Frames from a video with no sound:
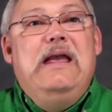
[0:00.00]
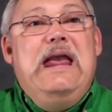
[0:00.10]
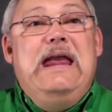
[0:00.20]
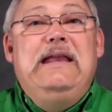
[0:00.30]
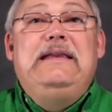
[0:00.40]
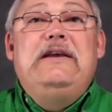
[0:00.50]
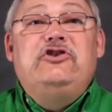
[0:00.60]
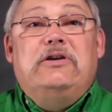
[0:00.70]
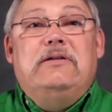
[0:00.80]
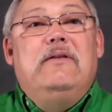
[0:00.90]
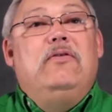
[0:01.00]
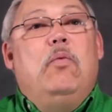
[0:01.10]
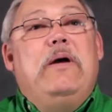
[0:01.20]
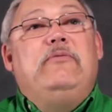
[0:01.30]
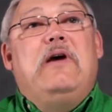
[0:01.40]
In addition, the
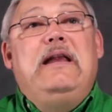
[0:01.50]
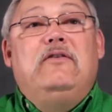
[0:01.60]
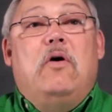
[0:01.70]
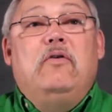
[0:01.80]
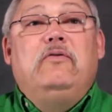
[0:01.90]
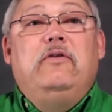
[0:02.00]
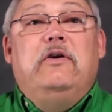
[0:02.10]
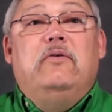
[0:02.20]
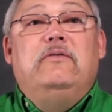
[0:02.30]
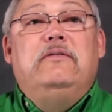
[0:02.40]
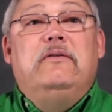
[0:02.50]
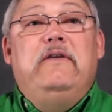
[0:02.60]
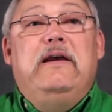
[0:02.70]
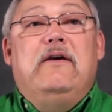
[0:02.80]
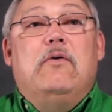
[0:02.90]
website is also used as a
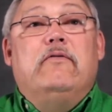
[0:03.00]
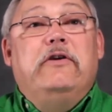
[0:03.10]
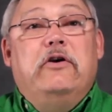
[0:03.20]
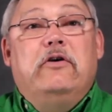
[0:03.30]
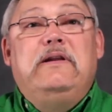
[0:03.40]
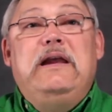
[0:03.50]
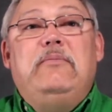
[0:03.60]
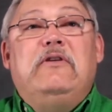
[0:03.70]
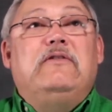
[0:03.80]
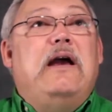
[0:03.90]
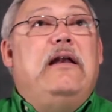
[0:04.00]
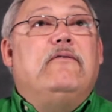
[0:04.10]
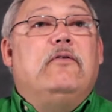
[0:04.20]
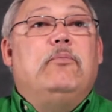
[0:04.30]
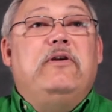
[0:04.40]
vehicle for your team to sign
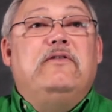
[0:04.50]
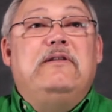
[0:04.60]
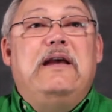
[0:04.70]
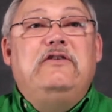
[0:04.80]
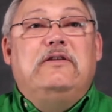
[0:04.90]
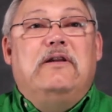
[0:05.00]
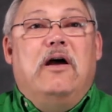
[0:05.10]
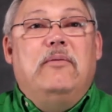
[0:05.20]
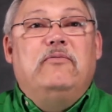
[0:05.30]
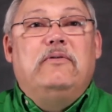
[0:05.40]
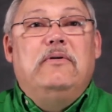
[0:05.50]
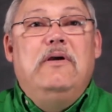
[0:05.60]
up for presentation times.